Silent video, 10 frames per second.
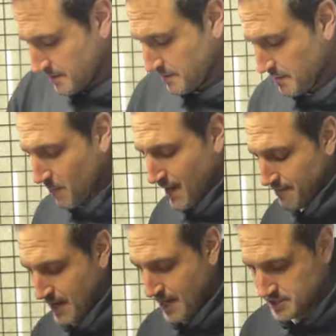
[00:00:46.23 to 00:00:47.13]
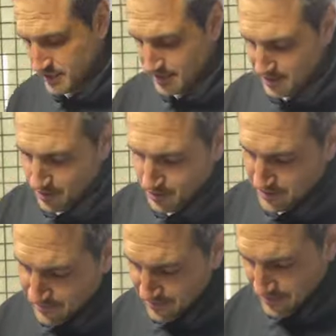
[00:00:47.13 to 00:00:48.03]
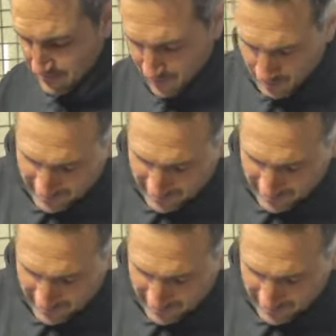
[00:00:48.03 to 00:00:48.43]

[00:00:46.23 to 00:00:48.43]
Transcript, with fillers: My wife Ashley holding the phone for